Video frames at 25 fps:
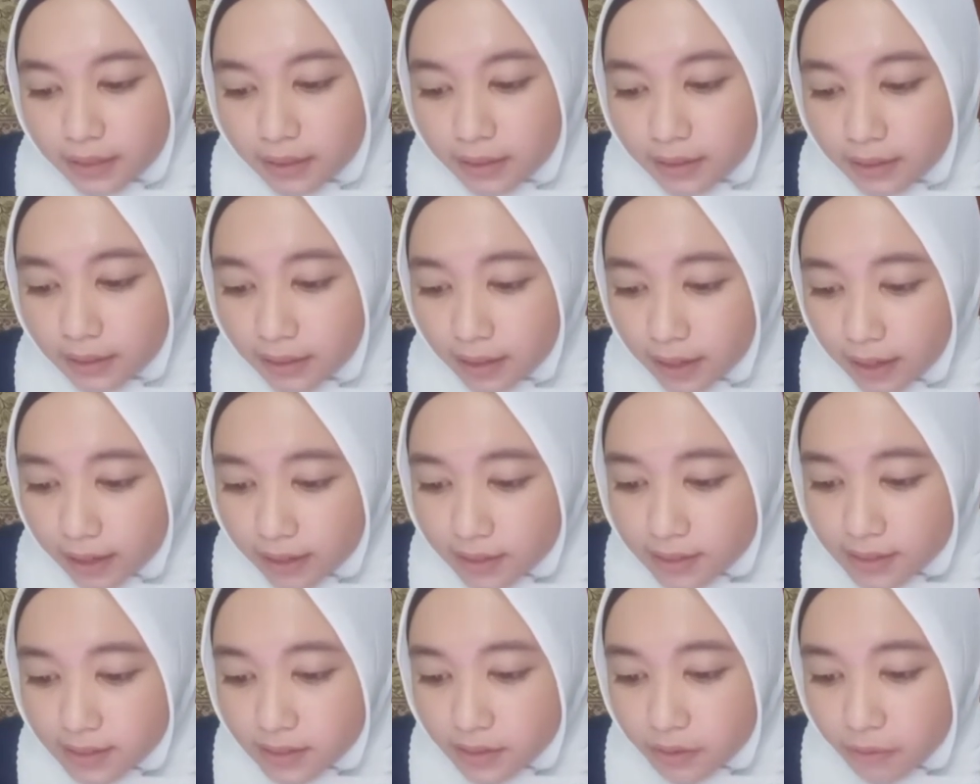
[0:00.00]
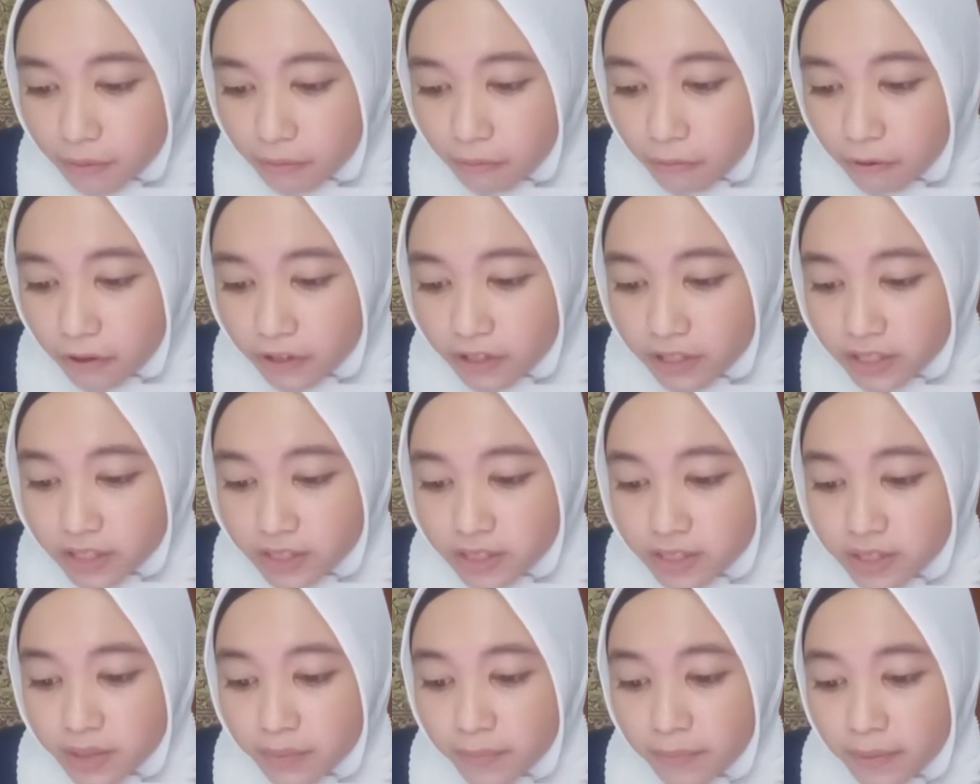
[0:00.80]
Next, what is
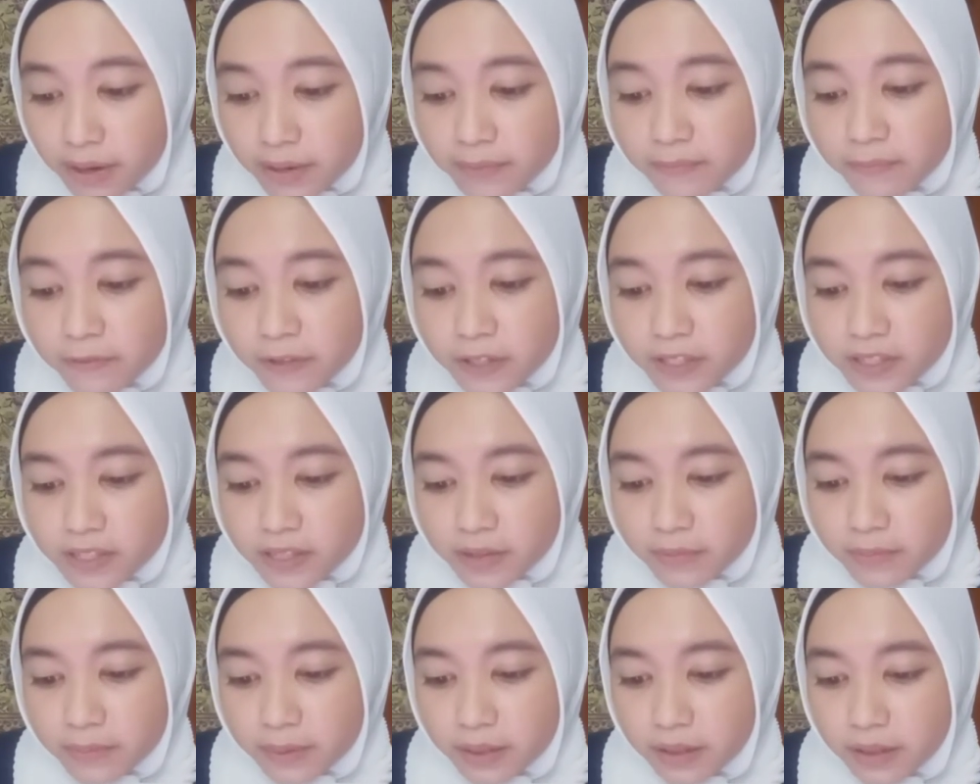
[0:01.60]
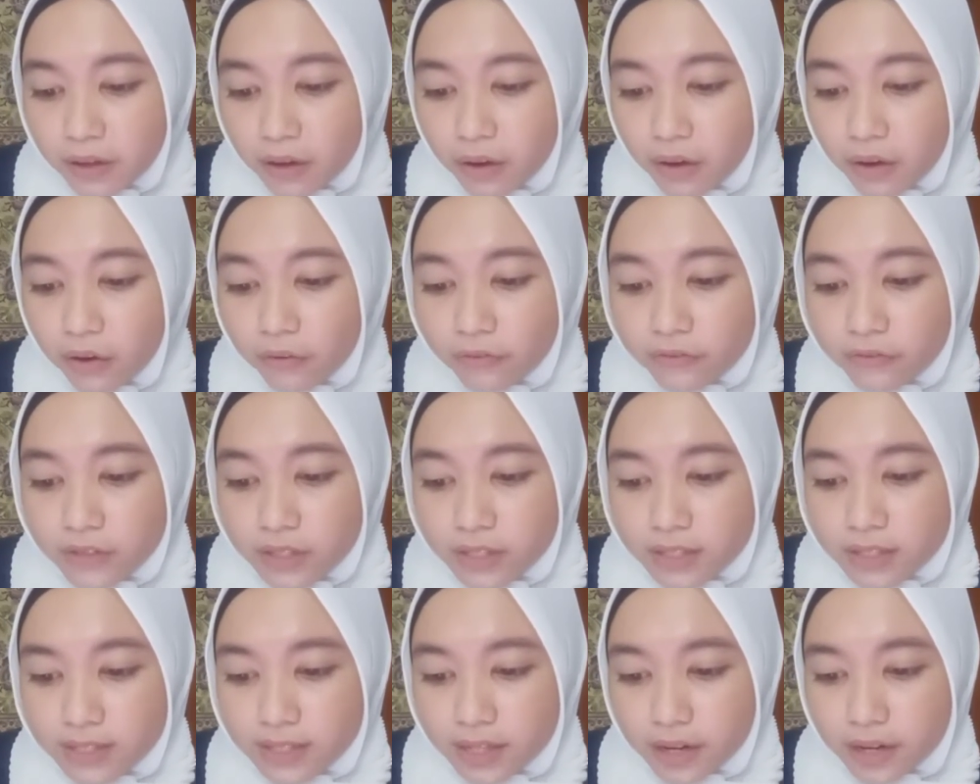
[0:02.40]
the main principle of
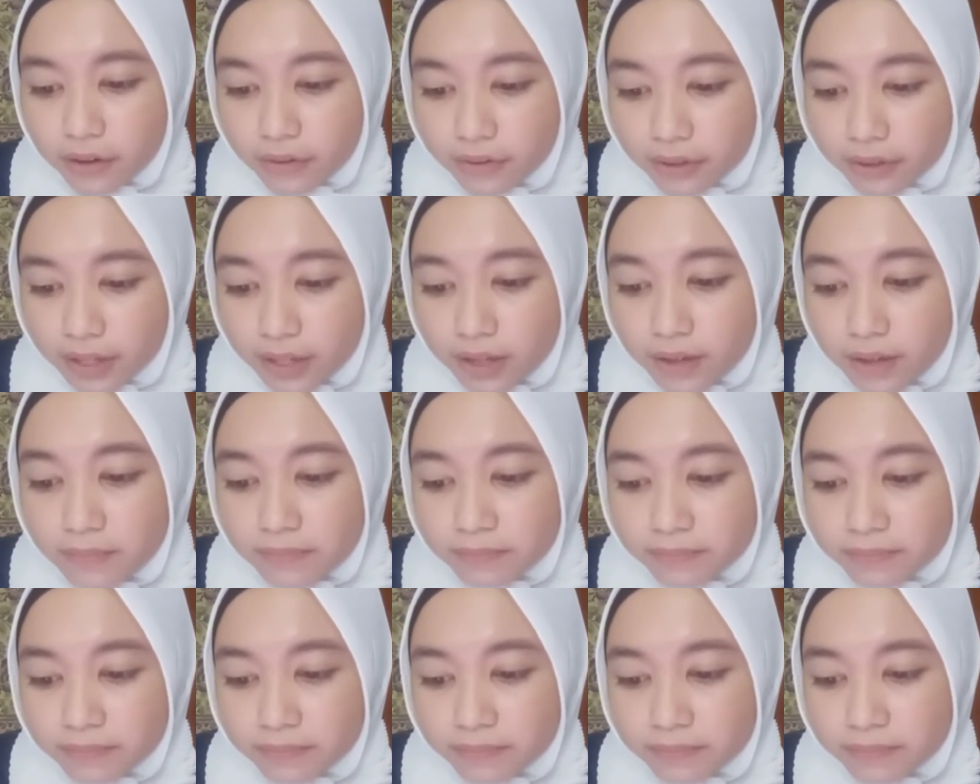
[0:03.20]
this theory?